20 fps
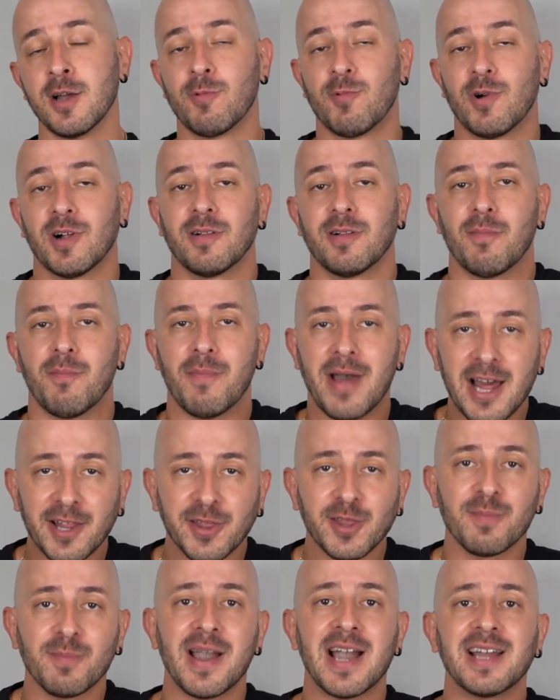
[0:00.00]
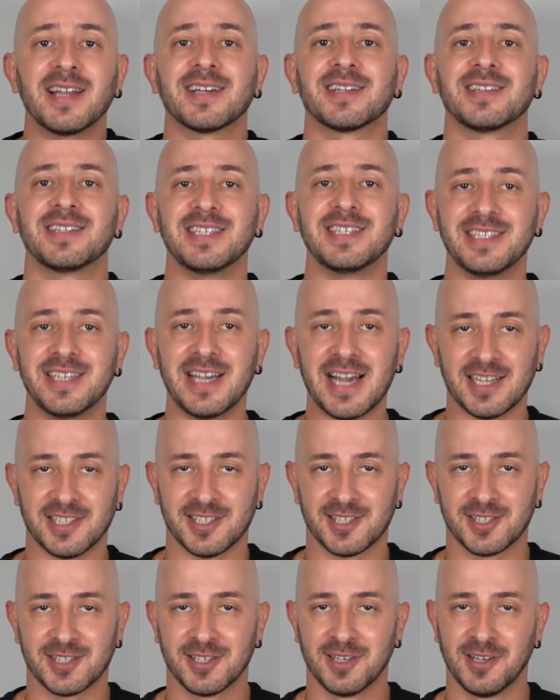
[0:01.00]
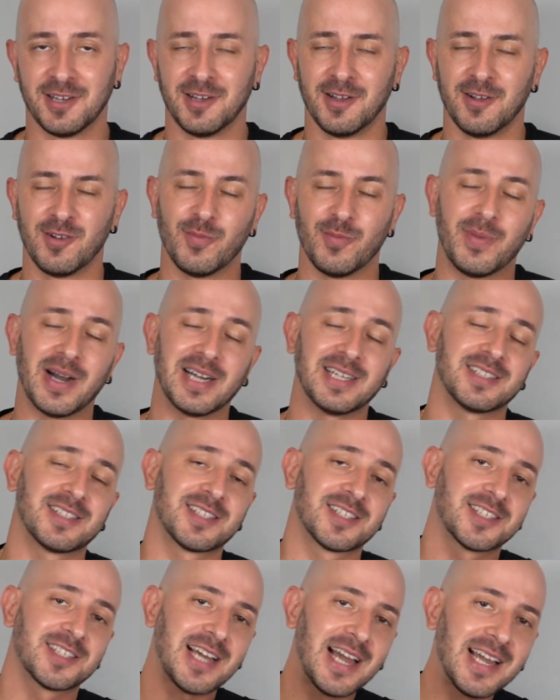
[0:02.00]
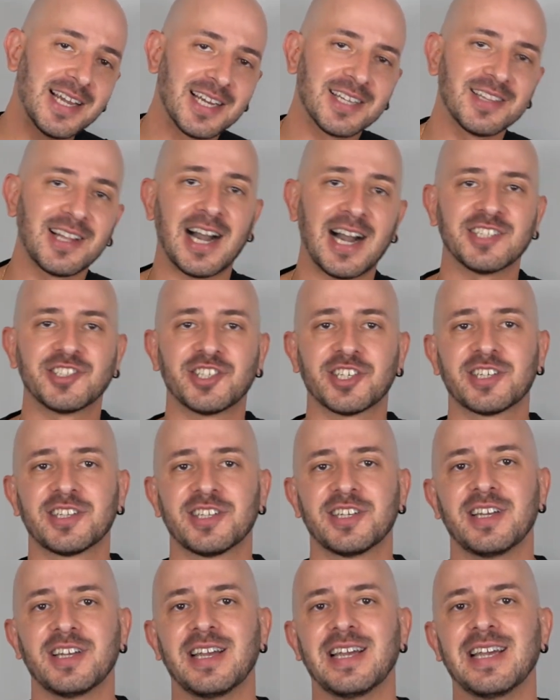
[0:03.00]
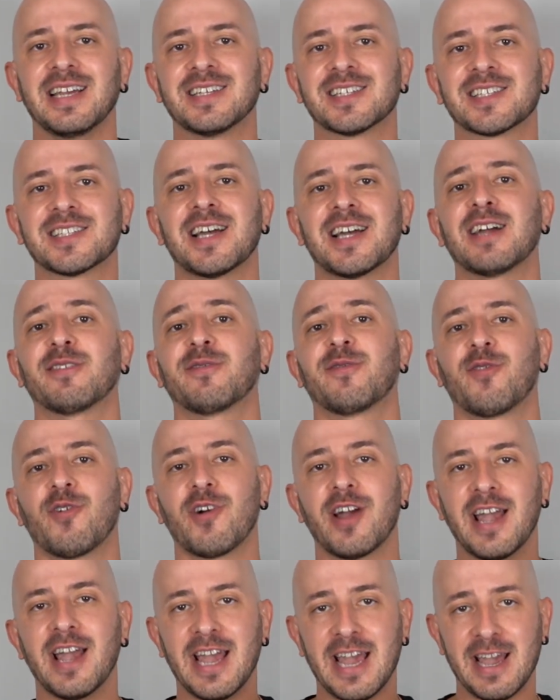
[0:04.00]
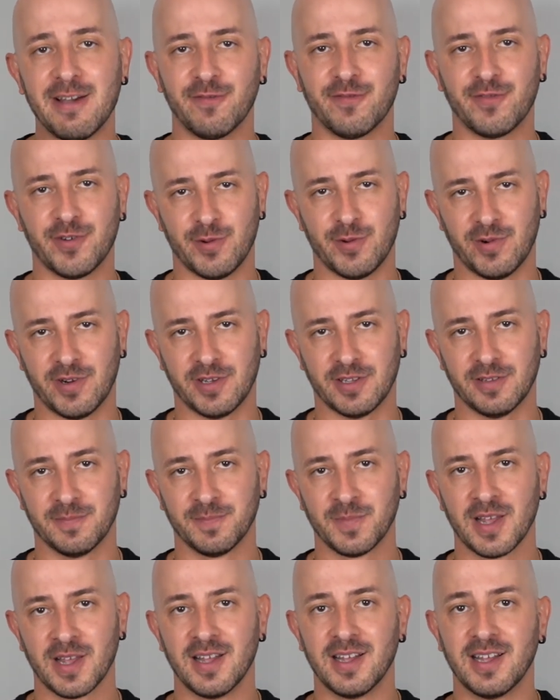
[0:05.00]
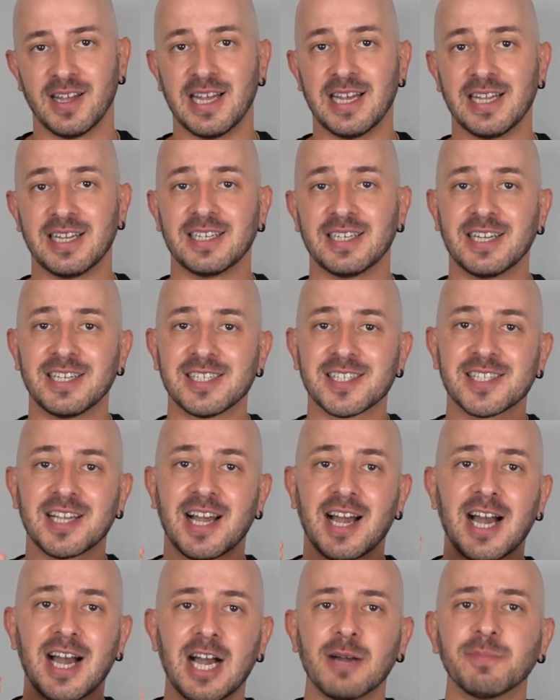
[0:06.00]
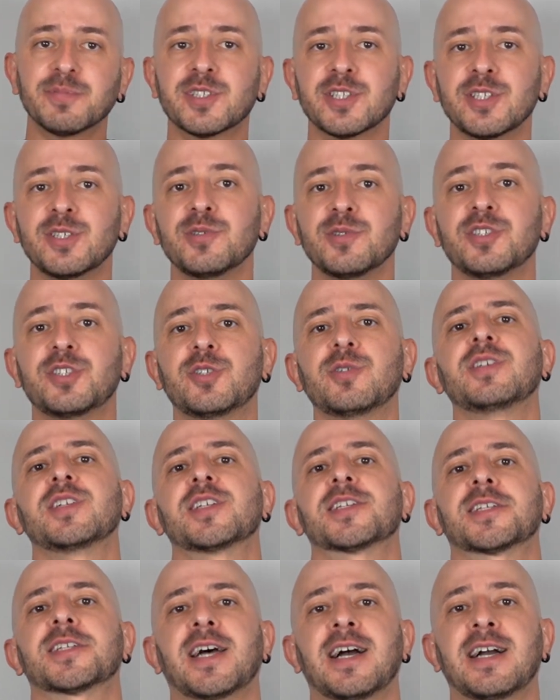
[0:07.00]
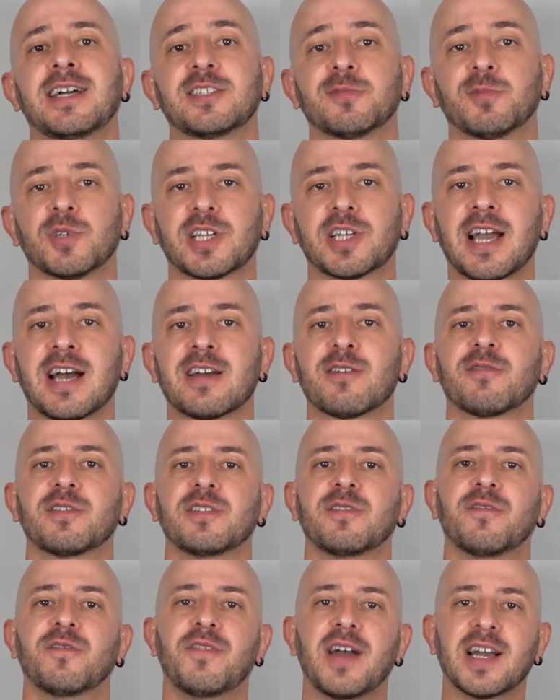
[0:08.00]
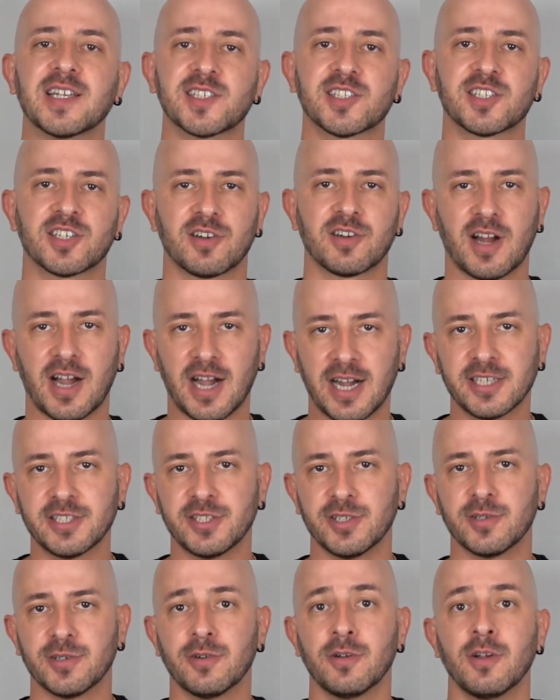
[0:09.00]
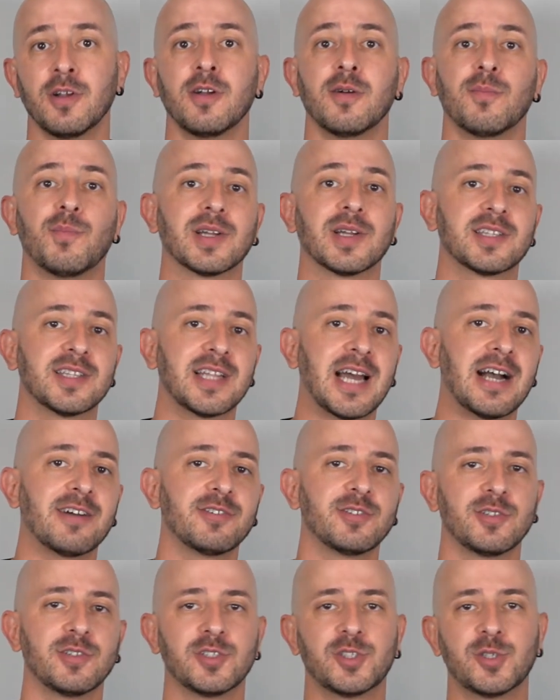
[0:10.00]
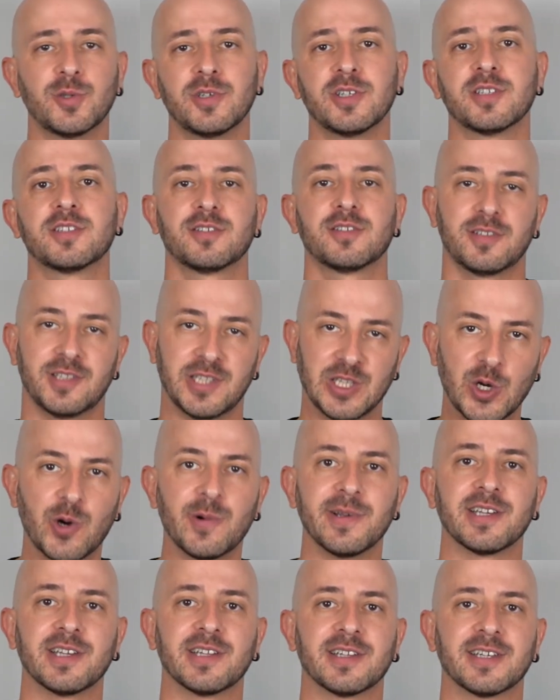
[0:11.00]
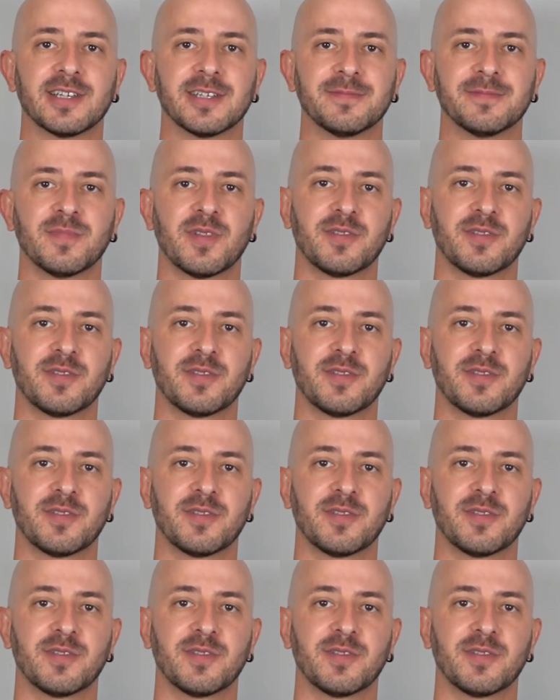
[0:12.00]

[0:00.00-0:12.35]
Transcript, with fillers: Well, mathematically, yes, but psychologically, it is not for everyone. And it is up to you to decide what kind of investor are you, but now you'll do it knowingly.